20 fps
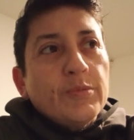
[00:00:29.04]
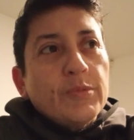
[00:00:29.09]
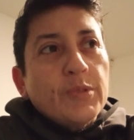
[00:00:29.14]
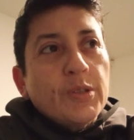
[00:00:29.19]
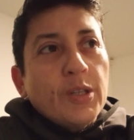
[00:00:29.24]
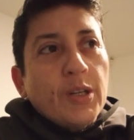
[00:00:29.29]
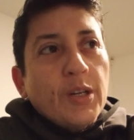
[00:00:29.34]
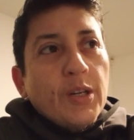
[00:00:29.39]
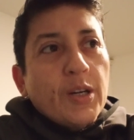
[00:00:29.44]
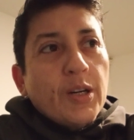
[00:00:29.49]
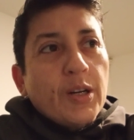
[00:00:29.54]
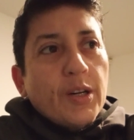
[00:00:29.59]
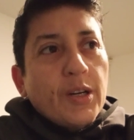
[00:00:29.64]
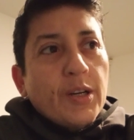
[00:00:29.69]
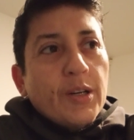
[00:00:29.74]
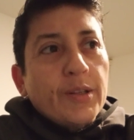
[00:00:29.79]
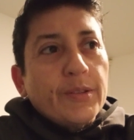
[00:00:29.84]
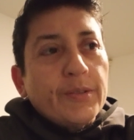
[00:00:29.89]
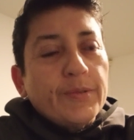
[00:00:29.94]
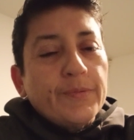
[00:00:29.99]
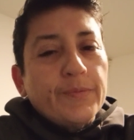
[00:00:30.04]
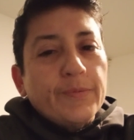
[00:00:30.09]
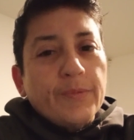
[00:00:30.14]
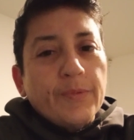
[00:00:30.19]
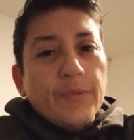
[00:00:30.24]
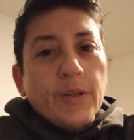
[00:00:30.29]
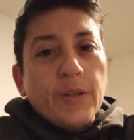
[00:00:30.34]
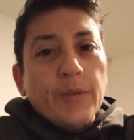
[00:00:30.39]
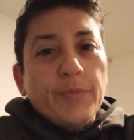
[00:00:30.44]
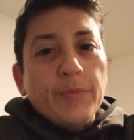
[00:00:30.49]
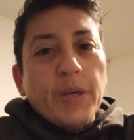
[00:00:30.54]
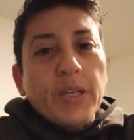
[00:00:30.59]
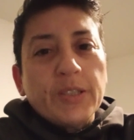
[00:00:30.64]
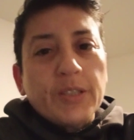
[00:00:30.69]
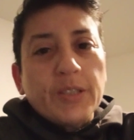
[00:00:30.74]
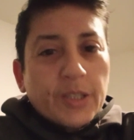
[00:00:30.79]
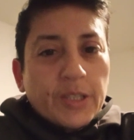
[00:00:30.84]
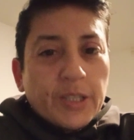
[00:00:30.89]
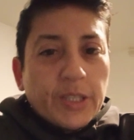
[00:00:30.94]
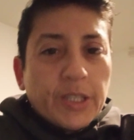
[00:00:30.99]
Uh,
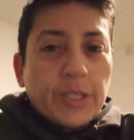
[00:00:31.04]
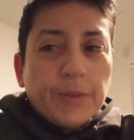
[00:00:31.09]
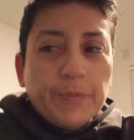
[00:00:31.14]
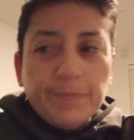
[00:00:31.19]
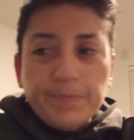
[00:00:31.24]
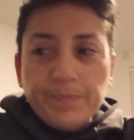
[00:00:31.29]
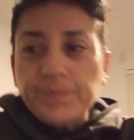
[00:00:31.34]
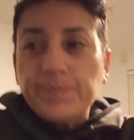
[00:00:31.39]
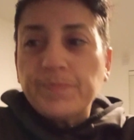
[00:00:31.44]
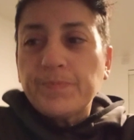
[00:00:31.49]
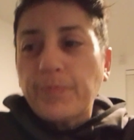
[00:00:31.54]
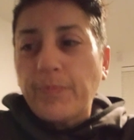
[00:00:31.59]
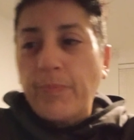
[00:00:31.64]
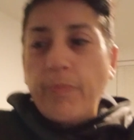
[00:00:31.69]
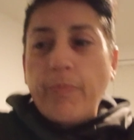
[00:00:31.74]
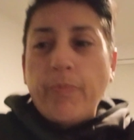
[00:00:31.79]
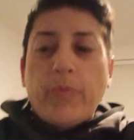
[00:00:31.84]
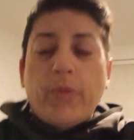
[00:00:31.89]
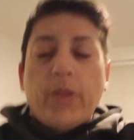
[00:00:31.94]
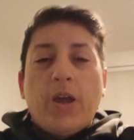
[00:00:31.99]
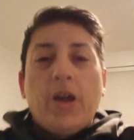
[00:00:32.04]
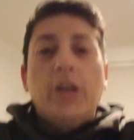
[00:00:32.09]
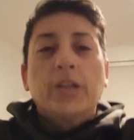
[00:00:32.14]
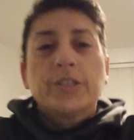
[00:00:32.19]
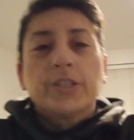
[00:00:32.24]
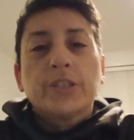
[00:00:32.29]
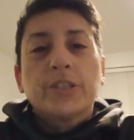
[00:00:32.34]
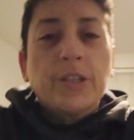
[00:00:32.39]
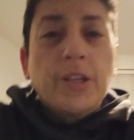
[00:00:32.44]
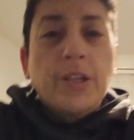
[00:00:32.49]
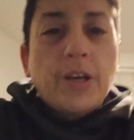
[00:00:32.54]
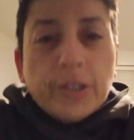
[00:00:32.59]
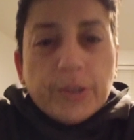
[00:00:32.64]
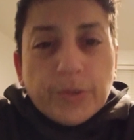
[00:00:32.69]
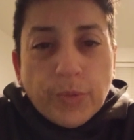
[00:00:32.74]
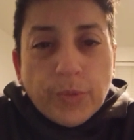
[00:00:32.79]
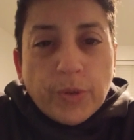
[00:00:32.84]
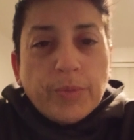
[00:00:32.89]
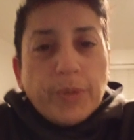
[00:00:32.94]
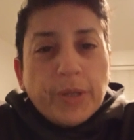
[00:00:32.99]
Basically, I just lost
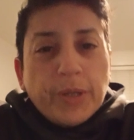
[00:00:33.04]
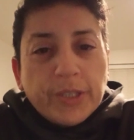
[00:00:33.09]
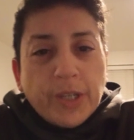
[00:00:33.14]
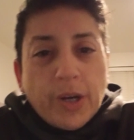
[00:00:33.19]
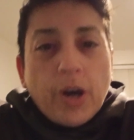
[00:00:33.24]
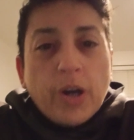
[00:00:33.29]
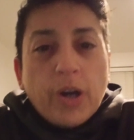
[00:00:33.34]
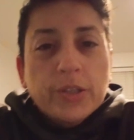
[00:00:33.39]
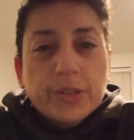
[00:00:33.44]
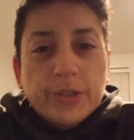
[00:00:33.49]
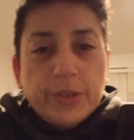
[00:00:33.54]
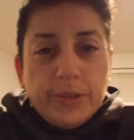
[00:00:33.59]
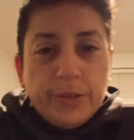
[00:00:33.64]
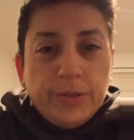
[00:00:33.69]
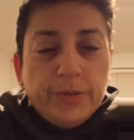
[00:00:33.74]
one of my dogs.